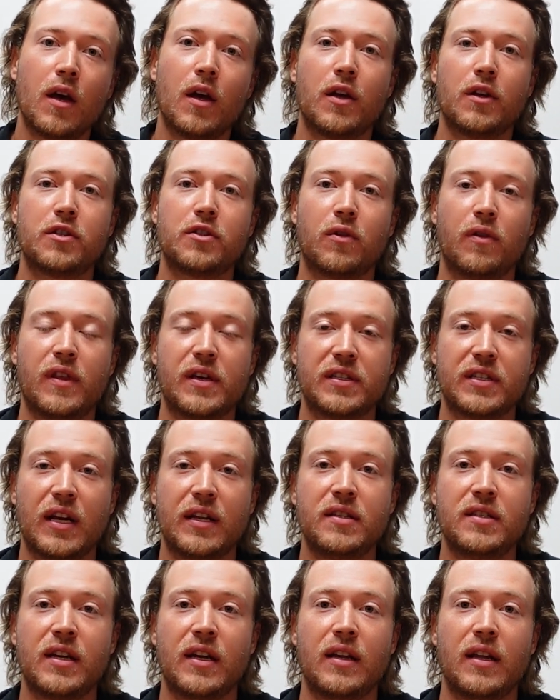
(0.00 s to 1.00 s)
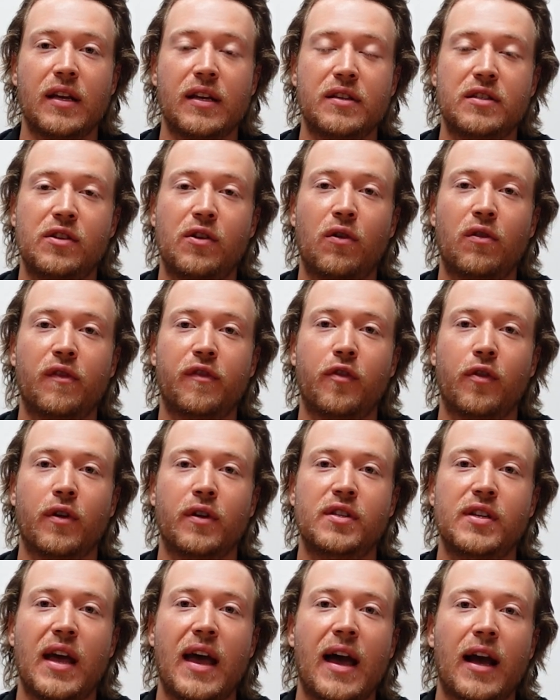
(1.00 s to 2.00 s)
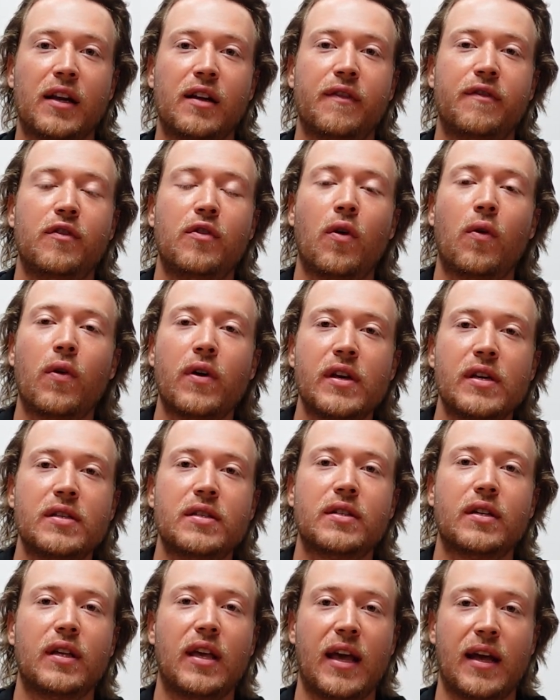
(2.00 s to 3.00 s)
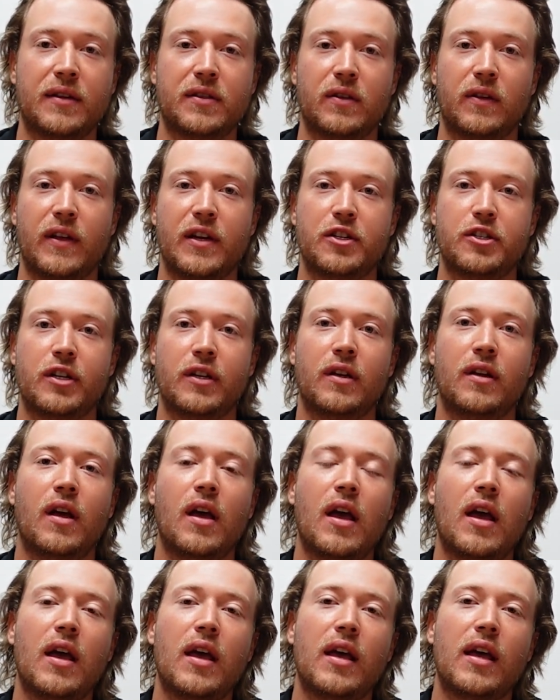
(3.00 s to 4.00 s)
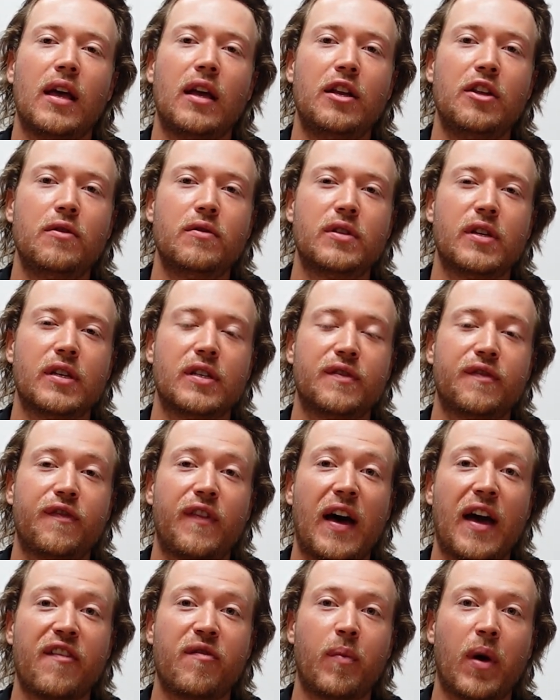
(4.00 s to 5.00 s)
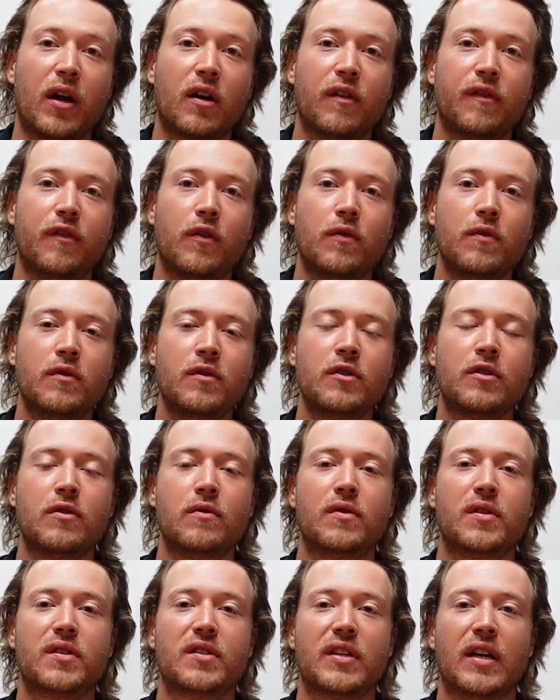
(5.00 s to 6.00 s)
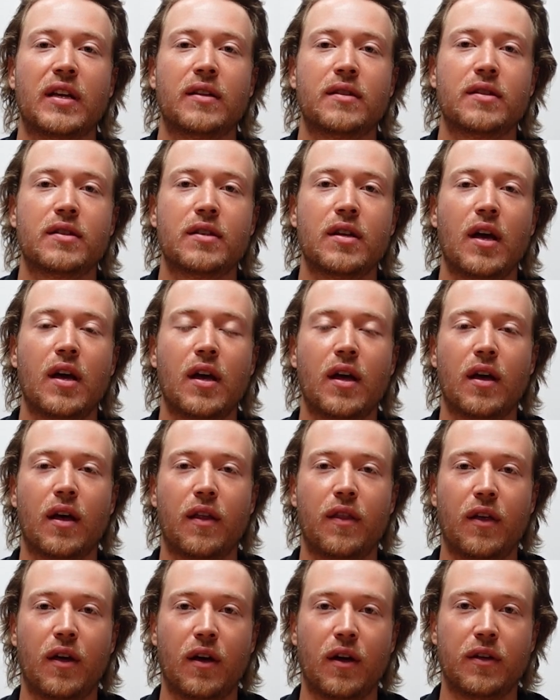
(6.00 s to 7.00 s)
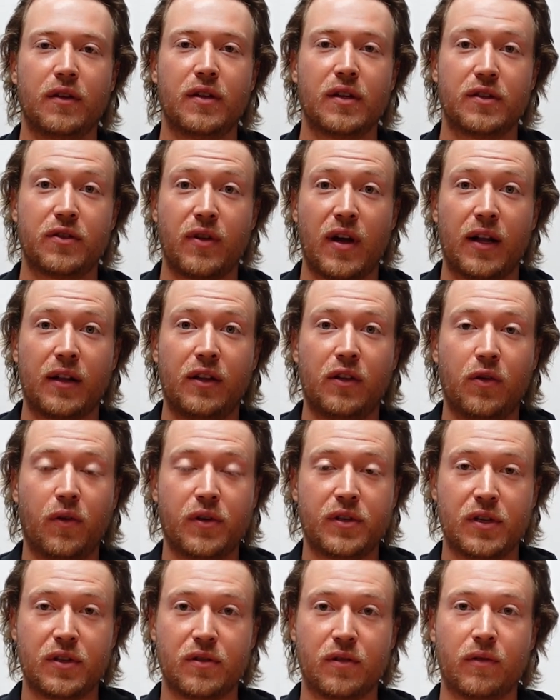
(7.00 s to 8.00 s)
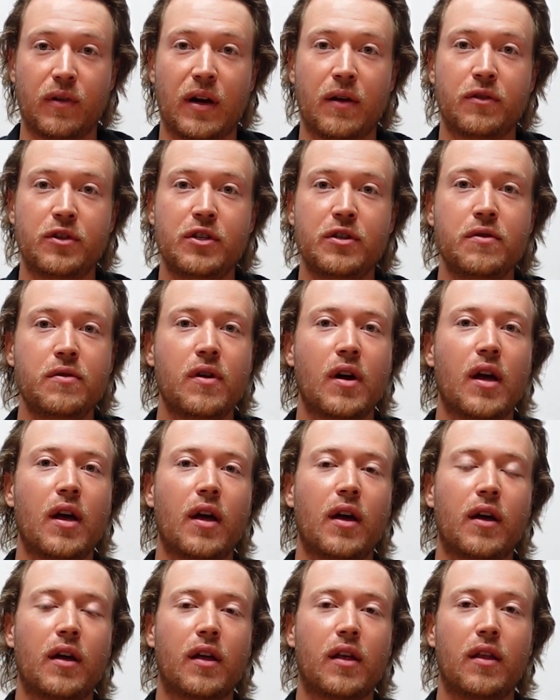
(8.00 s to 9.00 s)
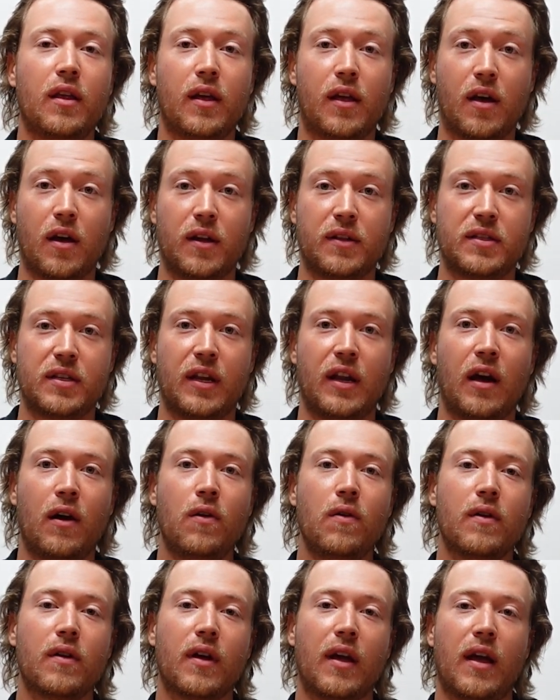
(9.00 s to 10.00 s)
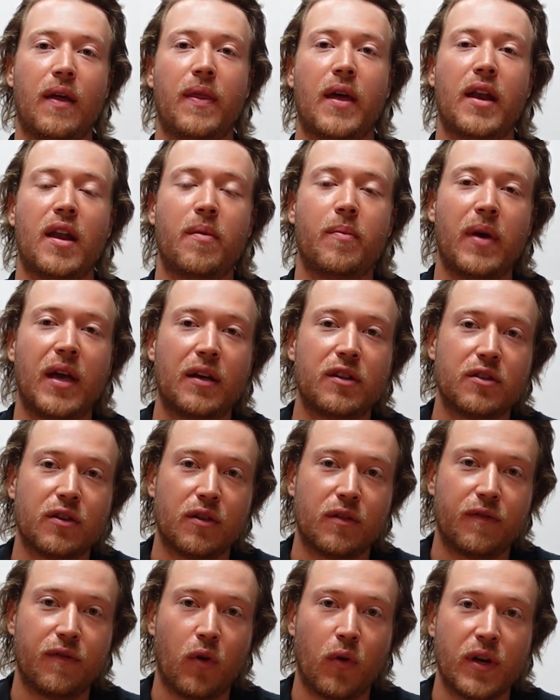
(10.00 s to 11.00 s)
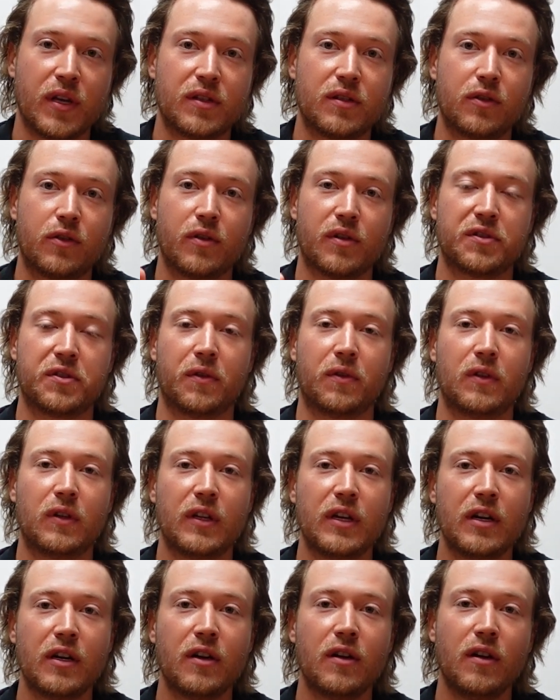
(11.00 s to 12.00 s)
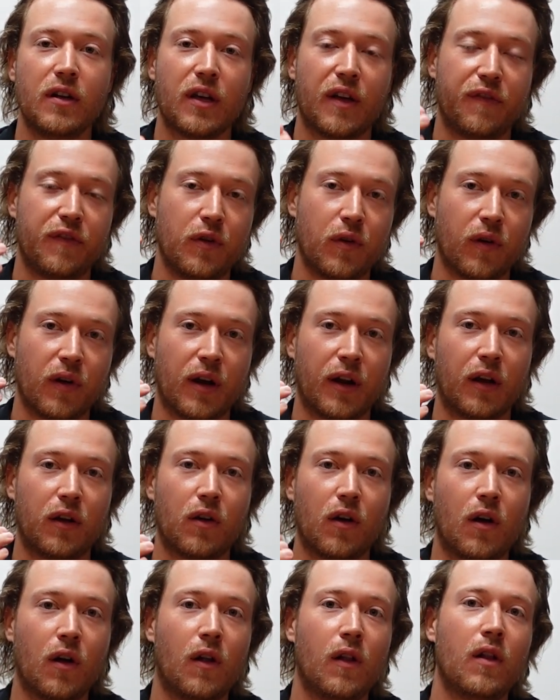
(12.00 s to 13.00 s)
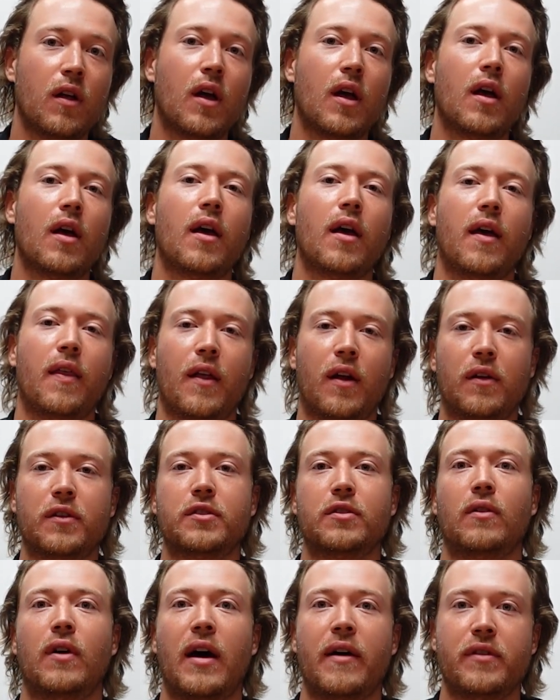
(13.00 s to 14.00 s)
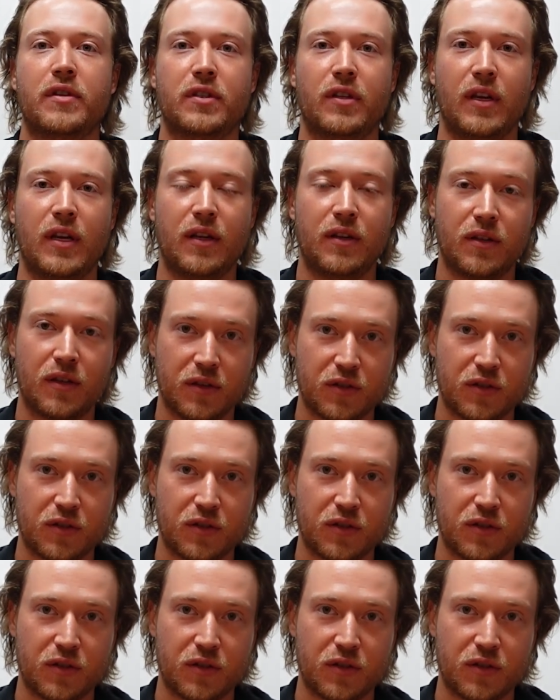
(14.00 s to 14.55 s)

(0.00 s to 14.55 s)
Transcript: So this headset is known for its active noise cancellation. It uses 5 microphones to sense the distracting noises around you, cuts it out, and then it makes your voice crystal clear if you are on a call, and then also obviously